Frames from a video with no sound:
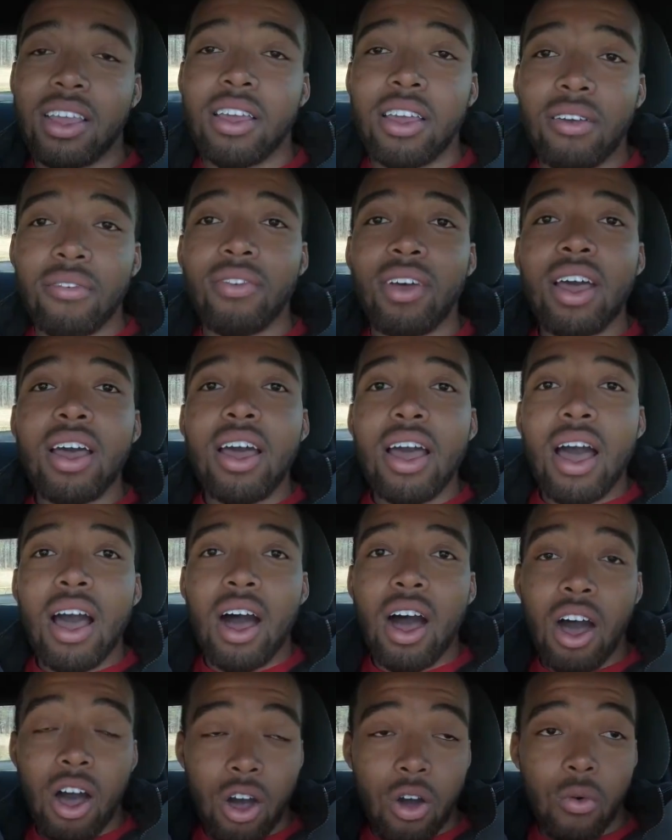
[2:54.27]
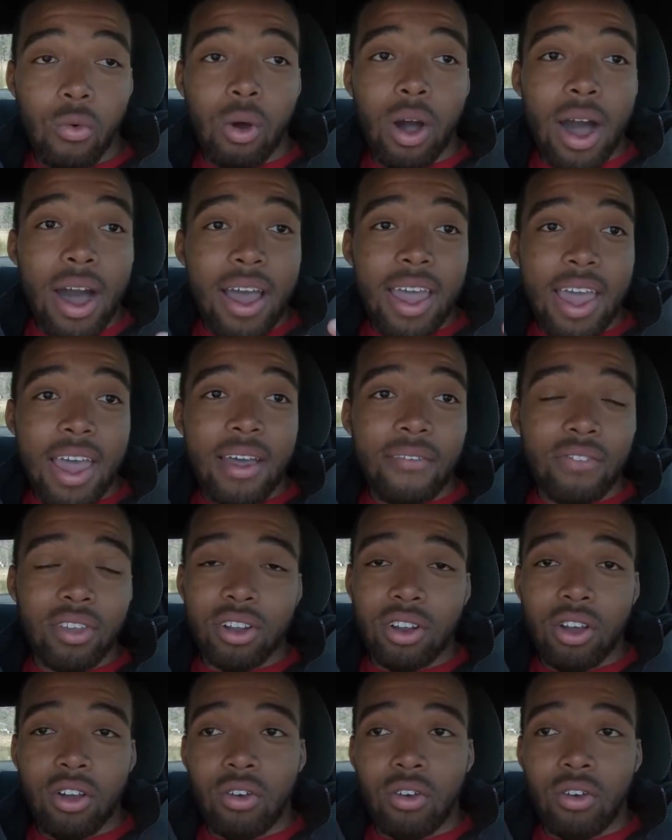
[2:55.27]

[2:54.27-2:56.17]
idea of, oh, well, I have,